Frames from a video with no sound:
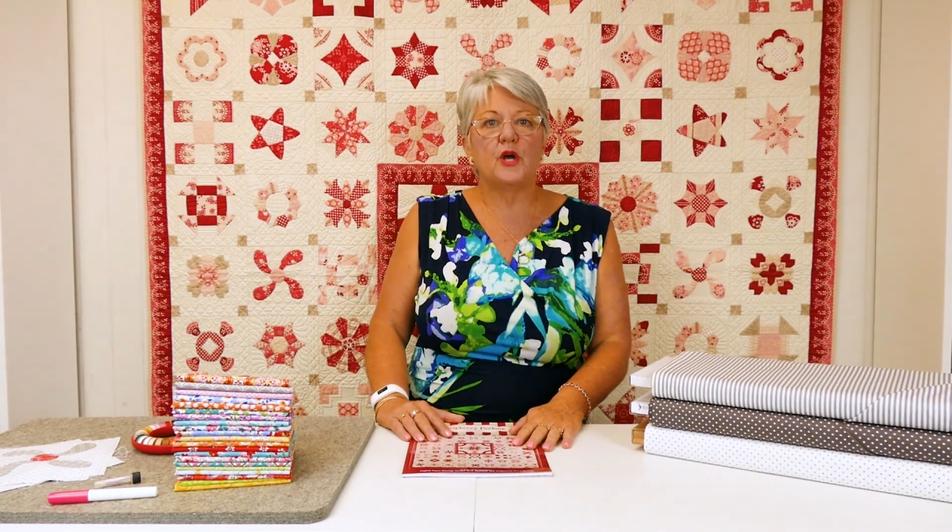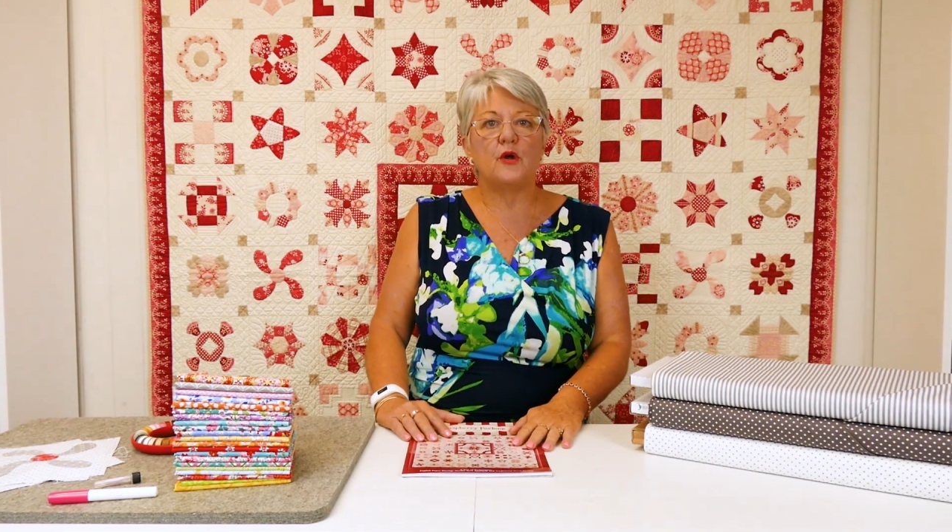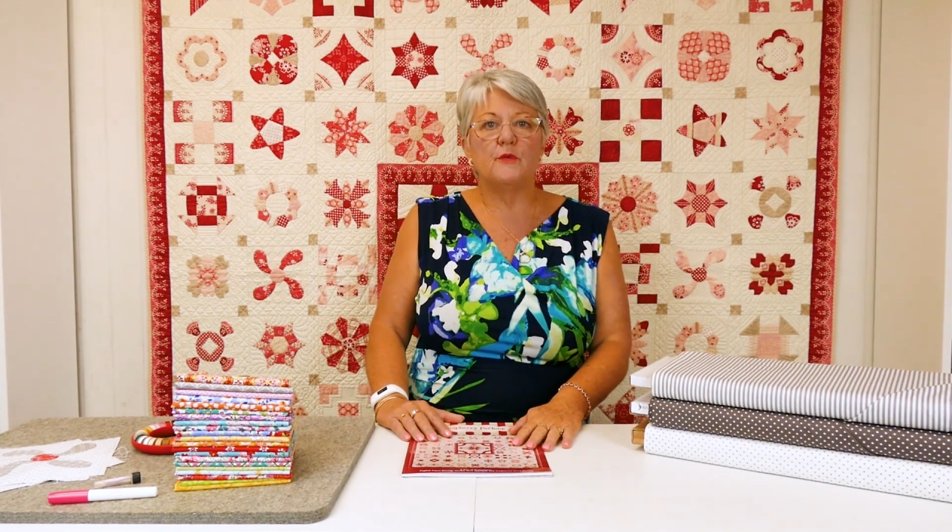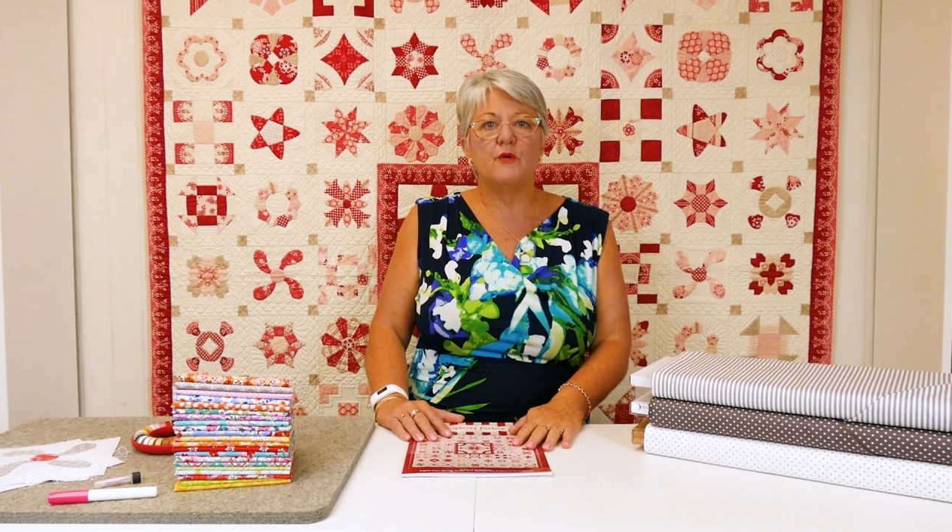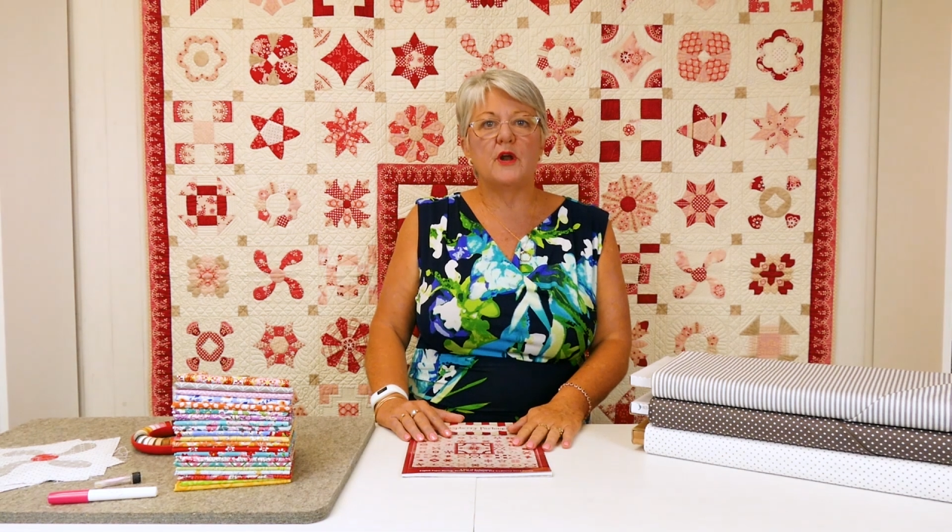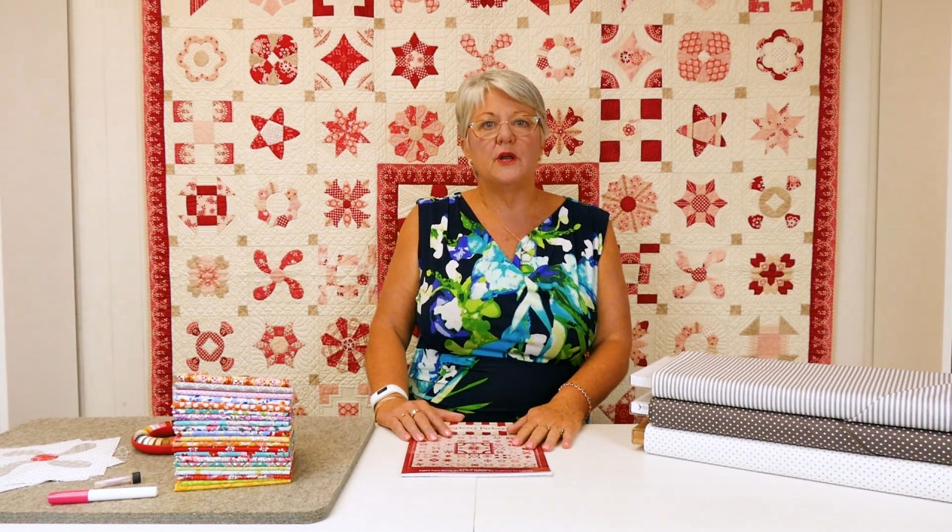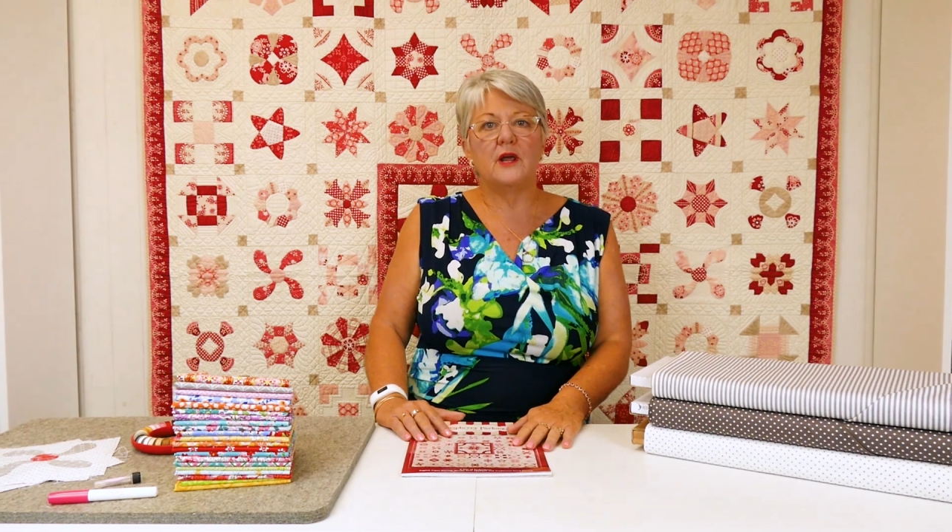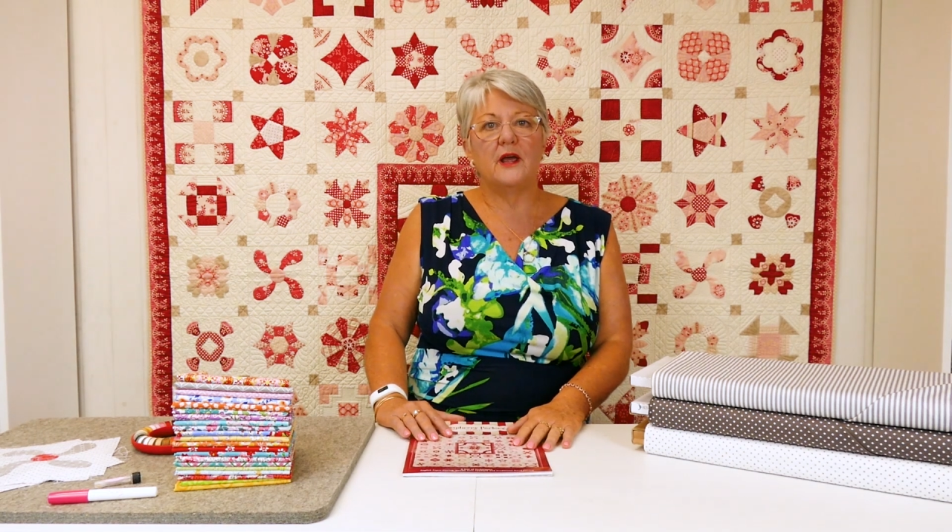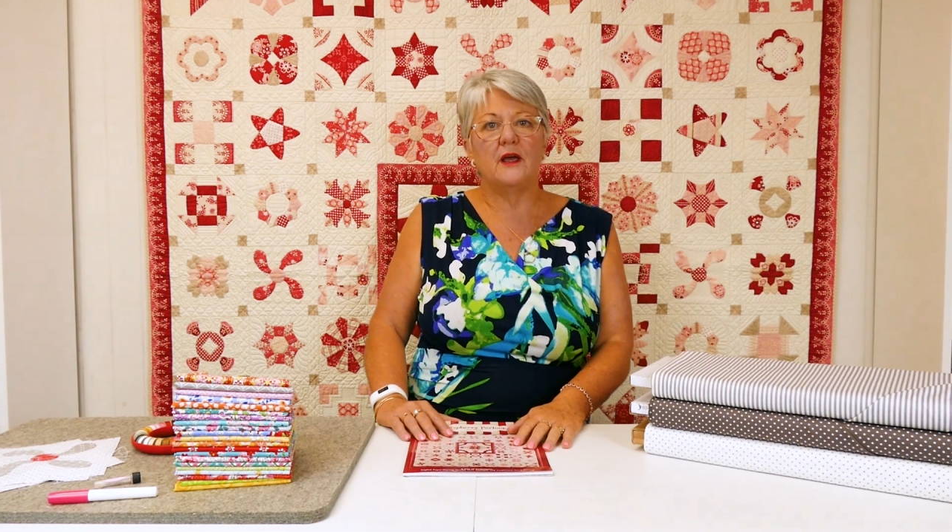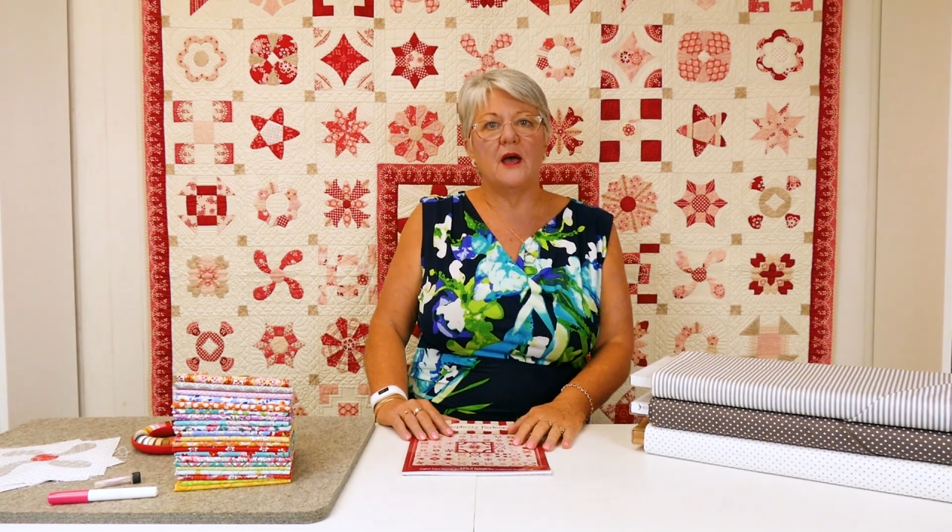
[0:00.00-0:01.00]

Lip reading: going to be running